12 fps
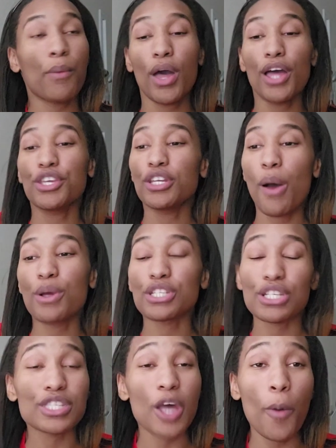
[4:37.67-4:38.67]
well, you know, it's
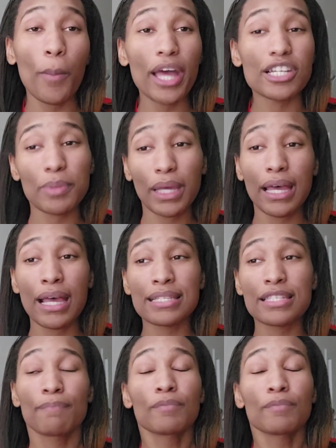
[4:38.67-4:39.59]
just so much because,